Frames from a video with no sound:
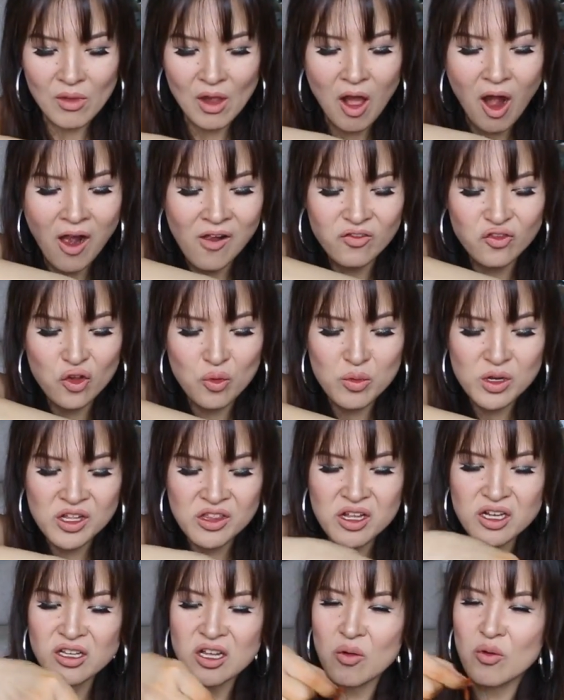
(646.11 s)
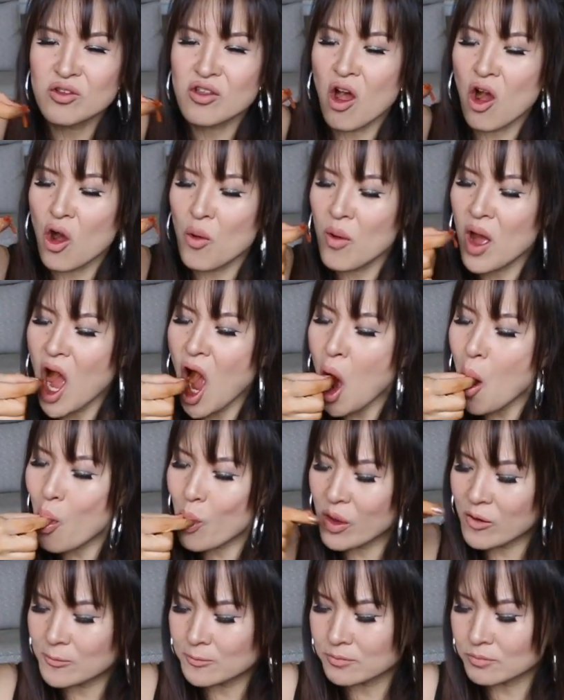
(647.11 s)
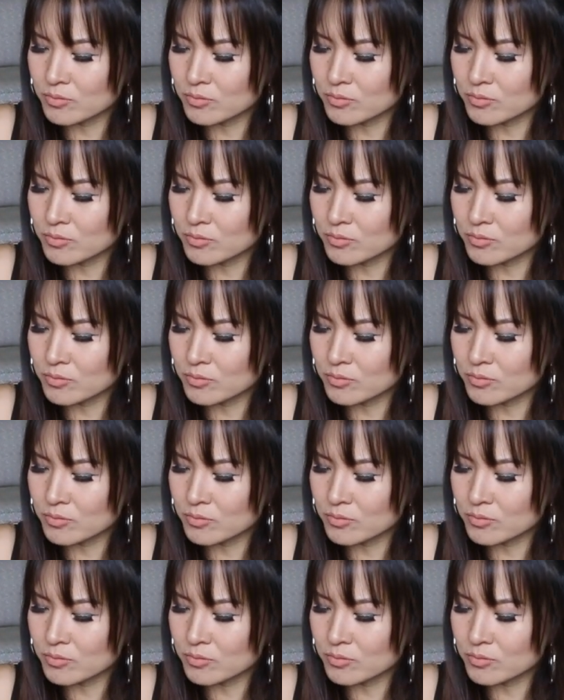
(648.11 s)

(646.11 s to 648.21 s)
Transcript: I have so many things I want to talk about.